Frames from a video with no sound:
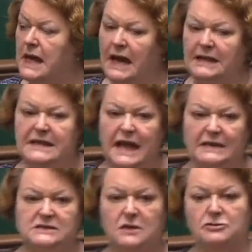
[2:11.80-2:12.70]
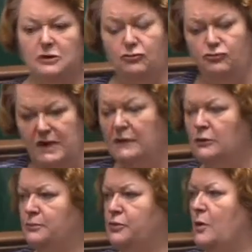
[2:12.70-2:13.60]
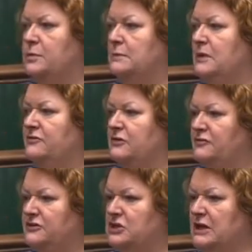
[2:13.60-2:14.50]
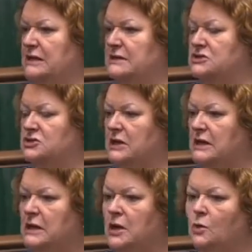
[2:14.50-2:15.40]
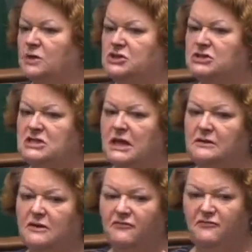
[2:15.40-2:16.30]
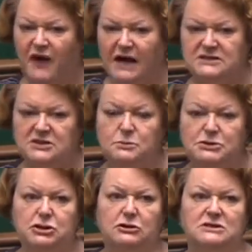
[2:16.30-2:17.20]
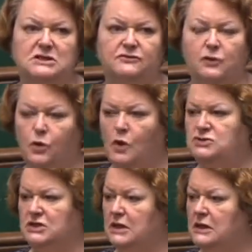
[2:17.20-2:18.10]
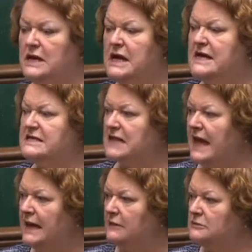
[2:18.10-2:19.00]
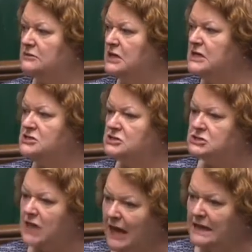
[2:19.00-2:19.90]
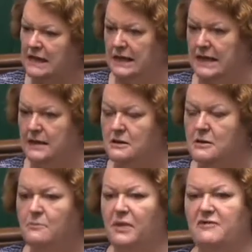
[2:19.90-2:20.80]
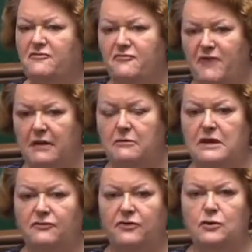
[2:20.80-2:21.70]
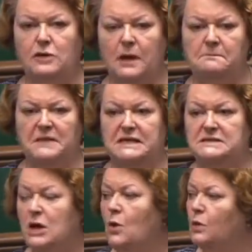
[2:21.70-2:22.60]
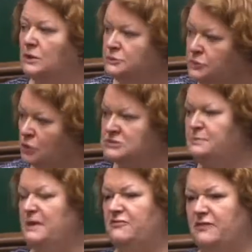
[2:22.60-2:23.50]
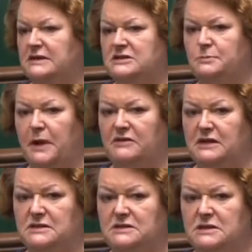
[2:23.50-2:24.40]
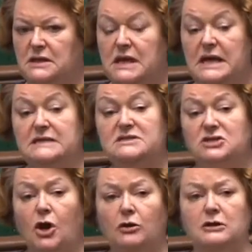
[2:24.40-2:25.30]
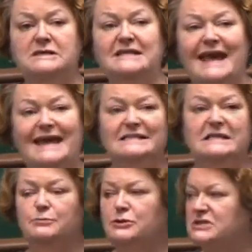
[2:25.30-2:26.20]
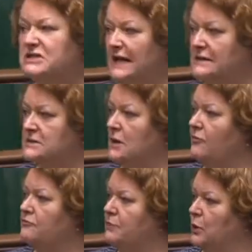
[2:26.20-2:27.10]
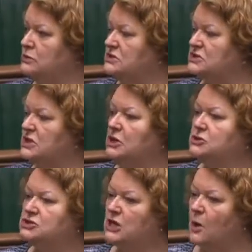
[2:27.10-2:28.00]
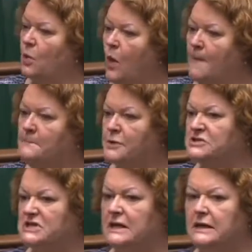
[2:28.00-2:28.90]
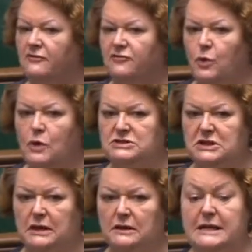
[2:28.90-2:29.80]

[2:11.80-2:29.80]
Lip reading: And yet, the real problem of the fishing industry, which is that the vast majority of quota is held tightly by very few companies, will not be fixed by this. In Scotland, 80% of boats share 1% of quota.